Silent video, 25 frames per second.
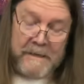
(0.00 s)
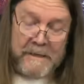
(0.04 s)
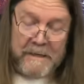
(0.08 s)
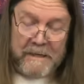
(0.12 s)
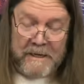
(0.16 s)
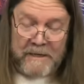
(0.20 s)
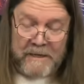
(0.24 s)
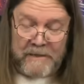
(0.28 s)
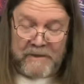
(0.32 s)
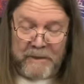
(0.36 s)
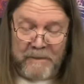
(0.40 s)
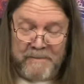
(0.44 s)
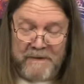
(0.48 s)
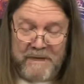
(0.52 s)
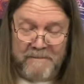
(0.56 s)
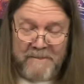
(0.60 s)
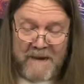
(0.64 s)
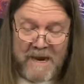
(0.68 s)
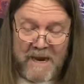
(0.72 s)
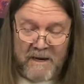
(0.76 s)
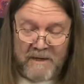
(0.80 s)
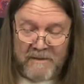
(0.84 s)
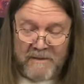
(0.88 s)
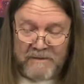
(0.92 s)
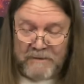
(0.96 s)
It could be
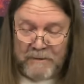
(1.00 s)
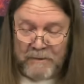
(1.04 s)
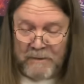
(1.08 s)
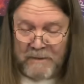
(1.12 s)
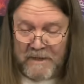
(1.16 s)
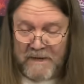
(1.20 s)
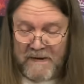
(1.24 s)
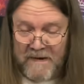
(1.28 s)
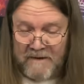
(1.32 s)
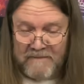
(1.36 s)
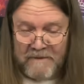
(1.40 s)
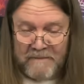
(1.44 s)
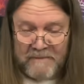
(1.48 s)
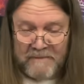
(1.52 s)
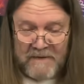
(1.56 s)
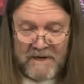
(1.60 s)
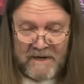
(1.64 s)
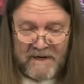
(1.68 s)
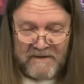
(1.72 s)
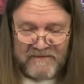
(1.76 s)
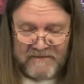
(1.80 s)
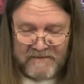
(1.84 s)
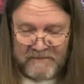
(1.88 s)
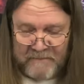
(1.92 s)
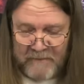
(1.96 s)
about new love. I'm
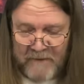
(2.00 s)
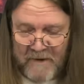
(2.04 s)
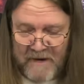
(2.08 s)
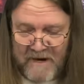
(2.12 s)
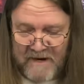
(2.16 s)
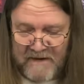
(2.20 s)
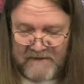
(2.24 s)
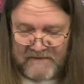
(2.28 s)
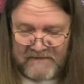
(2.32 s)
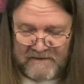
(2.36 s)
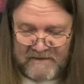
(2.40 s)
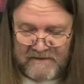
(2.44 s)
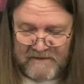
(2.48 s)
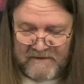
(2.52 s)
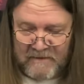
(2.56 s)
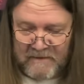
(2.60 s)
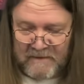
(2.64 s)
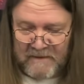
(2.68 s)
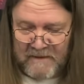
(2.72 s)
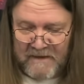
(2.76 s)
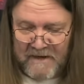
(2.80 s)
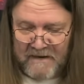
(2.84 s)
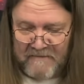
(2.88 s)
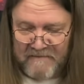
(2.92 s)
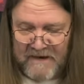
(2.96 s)
kind of surprised that new
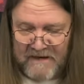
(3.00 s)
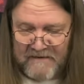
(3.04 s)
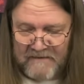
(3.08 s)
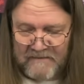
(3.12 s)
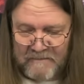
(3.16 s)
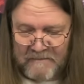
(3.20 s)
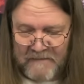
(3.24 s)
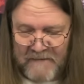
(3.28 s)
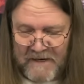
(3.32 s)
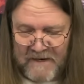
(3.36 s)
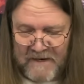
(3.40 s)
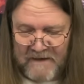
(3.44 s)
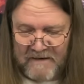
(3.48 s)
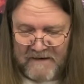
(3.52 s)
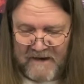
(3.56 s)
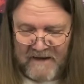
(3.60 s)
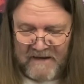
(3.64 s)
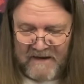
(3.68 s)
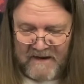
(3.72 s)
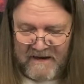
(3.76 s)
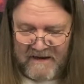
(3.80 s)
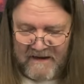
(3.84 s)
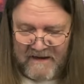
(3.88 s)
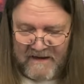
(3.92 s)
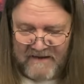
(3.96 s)
love hasn't, but
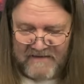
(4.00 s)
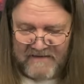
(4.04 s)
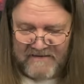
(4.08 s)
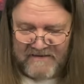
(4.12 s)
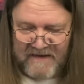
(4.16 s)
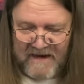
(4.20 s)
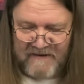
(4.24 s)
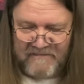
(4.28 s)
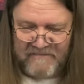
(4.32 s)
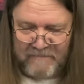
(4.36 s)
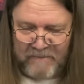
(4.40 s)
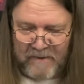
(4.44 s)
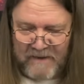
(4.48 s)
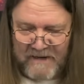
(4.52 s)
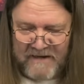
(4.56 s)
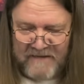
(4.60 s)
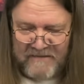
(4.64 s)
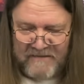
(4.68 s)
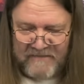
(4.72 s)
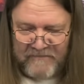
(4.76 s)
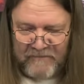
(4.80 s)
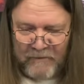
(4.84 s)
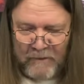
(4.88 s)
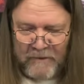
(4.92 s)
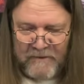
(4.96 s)
a, a safe place
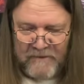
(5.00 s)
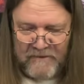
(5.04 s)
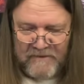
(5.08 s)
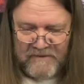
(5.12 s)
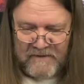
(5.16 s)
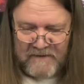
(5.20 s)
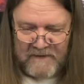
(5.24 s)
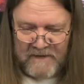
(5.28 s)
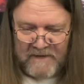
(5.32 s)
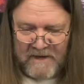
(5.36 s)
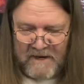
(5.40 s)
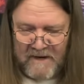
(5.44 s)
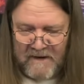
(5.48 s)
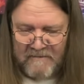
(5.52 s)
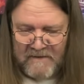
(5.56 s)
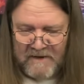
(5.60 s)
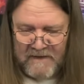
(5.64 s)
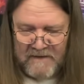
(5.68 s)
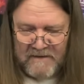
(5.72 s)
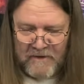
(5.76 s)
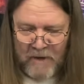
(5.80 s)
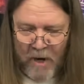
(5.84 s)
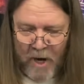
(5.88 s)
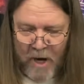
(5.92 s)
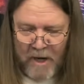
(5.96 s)
for you to love
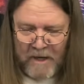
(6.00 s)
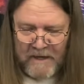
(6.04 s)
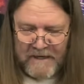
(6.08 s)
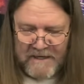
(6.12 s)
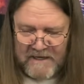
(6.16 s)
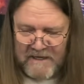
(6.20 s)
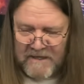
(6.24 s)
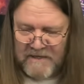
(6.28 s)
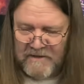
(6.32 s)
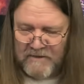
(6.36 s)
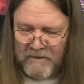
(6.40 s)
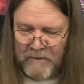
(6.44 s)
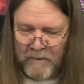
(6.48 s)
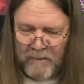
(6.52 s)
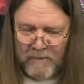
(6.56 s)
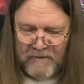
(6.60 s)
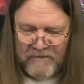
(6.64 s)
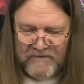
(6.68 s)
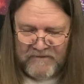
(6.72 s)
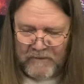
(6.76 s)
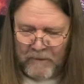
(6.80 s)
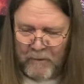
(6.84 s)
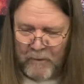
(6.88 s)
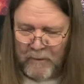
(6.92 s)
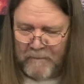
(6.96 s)
and calling in your
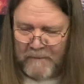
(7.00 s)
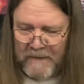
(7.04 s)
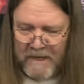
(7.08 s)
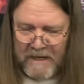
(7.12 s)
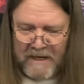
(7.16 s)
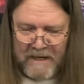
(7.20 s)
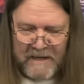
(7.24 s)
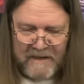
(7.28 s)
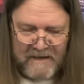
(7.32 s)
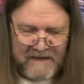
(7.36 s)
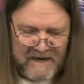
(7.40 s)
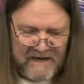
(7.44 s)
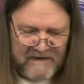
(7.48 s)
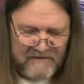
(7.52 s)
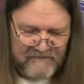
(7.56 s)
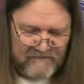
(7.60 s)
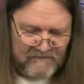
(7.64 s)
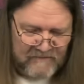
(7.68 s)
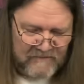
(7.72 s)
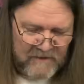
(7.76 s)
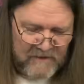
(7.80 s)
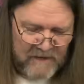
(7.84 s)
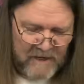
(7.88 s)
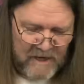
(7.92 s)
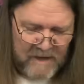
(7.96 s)
soulmate. Ace
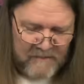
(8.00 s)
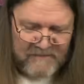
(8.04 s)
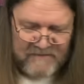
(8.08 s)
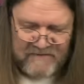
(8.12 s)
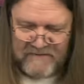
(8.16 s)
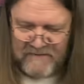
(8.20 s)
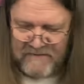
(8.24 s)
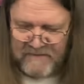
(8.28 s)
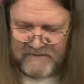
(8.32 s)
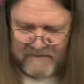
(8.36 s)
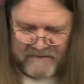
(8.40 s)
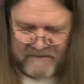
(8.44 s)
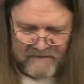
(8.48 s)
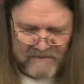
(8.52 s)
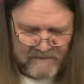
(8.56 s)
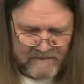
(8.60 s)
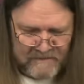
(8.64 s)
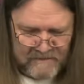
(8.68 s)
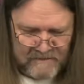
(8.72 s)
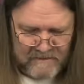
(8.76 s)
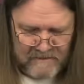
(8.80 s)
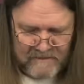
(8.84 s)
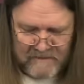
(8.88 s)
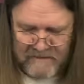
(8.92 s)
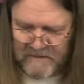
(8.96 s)
of Cups,
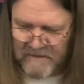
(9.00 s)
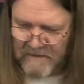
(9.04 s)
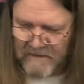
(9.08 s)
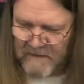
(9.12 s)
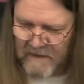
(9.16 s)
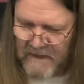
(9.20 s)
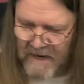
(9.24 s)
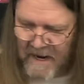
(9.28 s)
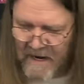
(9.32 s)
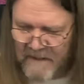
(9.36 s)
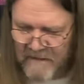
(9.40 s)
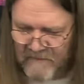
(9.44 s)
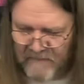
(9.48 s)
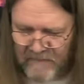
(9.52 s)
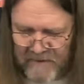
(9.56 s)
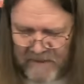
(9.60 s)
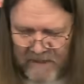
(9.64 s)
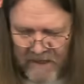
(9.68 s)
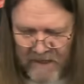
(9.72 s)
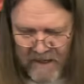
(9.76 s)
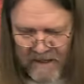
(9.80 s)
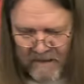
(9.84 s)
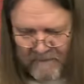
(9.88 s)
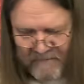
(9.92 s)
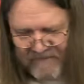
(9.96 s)
Nine of
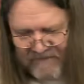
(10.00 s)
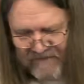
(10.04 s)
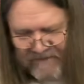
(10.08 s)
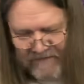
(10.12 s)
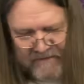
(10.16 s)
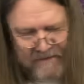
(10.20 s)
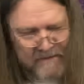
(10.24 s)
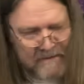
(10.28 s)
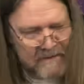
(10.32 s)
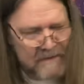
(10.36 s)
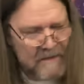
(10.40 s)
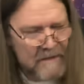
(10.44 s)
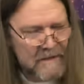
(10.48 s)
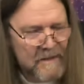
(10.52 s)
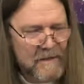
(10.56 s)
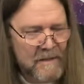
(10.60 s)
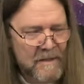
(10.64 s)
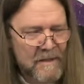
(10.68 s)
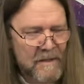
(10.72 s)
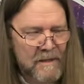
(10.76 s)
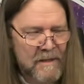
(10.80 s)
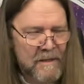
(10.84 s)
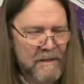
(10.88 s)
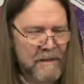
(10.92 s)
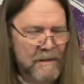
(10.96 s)
Cups.
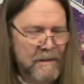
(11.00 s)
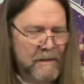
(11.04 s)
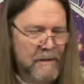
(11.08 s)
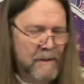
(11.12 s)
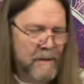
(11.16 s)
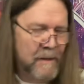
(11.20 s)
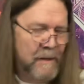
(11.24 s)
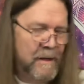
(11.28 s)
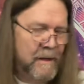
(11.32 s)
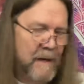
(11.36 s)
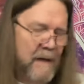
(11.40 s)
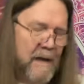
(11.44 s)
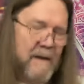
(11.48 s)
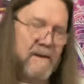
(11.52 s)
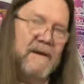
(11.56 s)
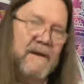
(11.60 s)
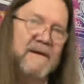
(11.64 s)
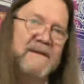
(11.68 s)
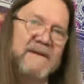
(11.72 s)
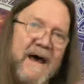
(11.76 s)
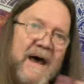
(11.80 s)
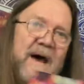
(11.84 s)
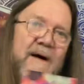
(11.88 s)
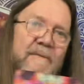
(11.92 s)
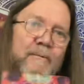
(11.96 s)
And the
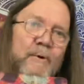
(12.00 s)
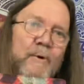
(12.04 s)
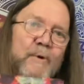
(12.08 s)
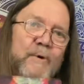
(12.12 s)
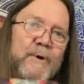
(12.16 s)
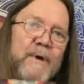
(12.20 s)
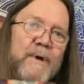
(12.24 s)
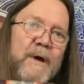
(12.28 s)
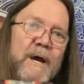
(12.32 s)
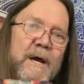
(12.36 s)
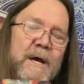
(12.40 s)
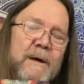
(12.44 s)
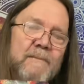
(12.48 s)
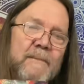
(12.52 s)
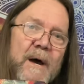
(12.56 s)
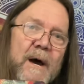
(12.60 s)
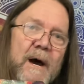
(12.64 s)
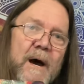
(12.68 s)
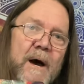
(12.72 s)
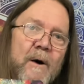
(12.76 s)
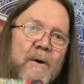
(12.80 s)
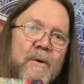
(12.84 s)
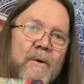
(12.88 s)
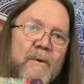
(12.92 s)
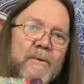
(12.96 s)
devil came
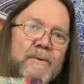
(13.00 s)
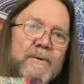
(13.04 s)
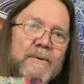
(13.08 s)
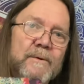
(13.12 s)
out,